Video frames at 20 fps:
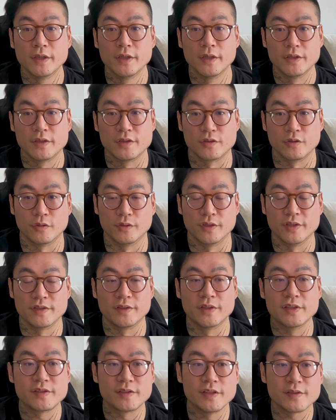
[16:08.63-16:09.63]
So
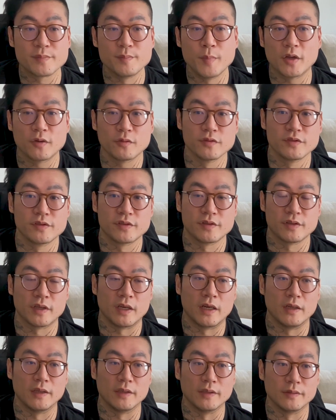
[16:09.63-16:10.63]
this model is
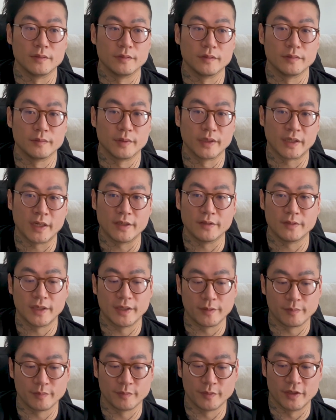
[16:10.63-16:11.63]
kind of
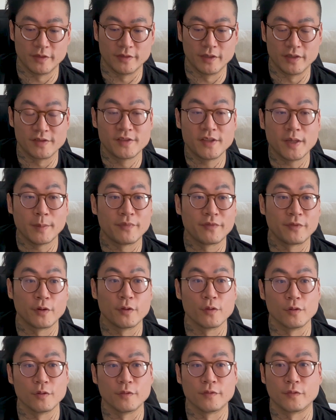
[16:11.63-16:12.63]
like a step
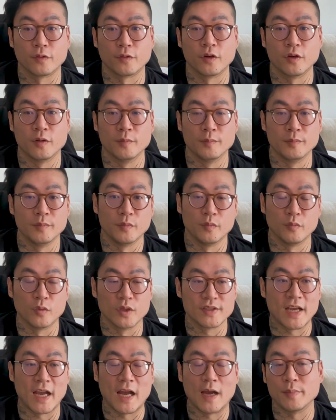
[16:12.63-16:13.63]
further from
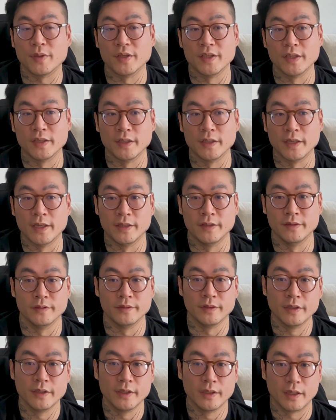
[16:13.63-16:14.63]
what's happening
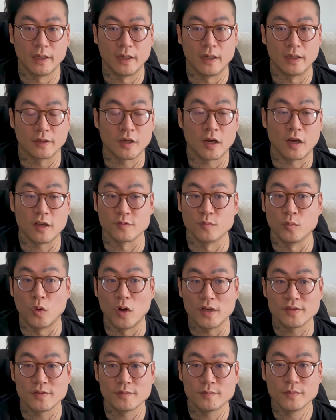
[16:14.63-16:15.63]
in
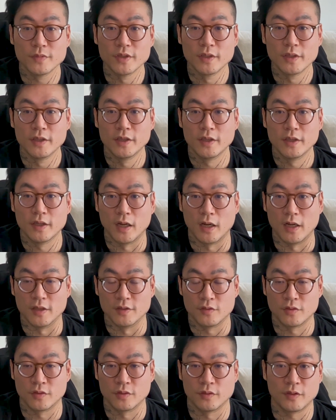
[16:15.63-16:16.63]
CosmWasm
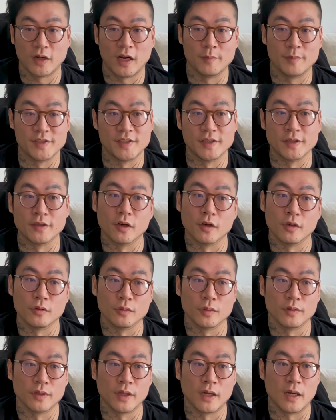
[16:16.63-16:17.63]
to IBC
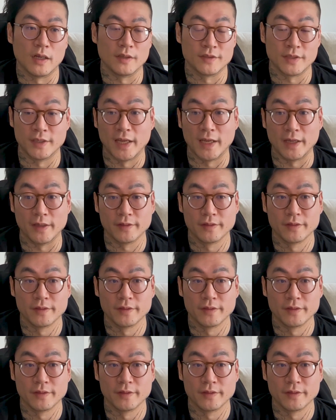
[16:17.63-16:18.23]
Go today.